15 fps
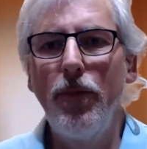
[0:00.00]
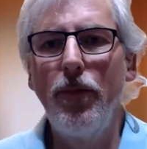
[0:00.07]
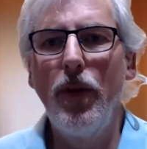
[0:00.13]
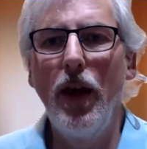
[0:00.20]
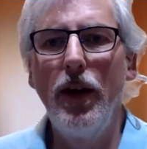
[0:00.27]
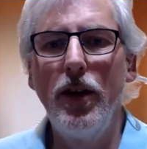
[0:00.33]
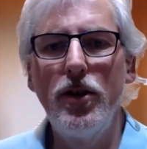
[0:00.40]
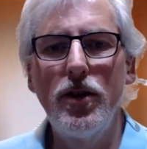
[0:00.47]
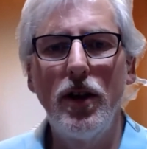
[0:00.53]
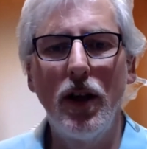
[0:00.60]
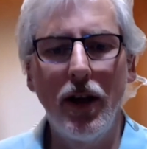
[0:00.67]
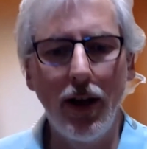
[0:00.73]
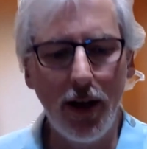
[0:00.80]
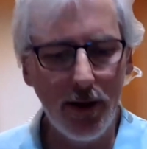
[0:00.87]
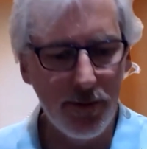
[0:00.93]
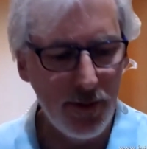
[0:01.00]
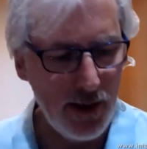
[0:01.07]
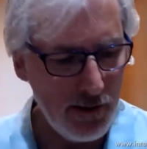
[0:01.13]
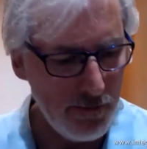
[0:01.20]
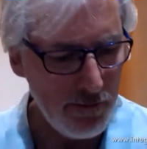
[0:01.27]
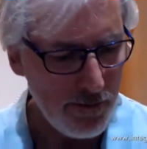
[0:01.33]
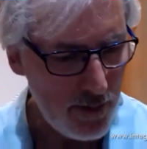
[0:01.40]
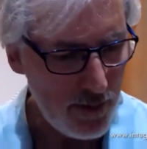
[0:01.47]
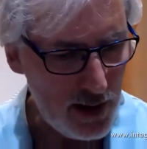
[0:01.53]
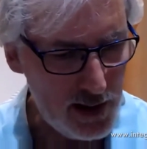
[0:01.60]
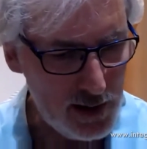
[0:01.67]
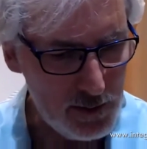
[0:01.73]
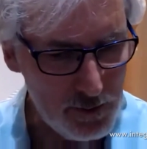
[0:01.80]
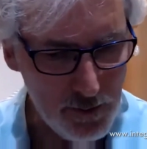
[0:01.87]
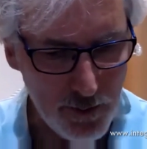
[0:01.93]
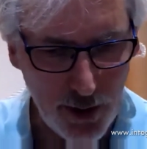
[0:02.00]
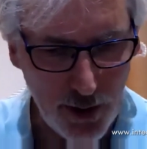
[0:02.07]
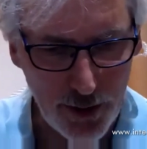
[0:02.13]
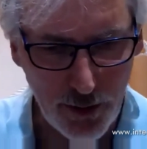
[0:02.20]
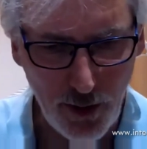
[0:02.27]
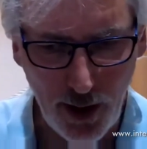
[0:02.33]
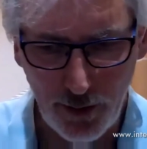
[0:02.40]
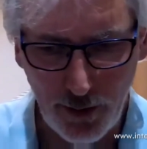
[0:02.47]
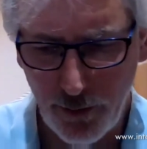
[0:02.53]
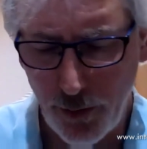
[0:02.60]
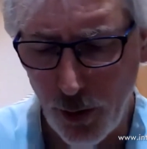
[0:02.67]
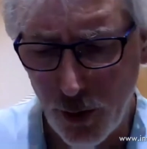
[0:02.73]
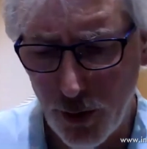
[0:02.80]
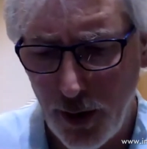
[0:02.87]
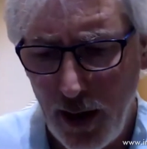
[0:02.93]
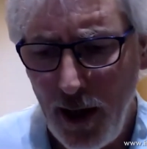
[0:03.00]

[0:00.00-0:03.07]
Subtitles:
initially is around for,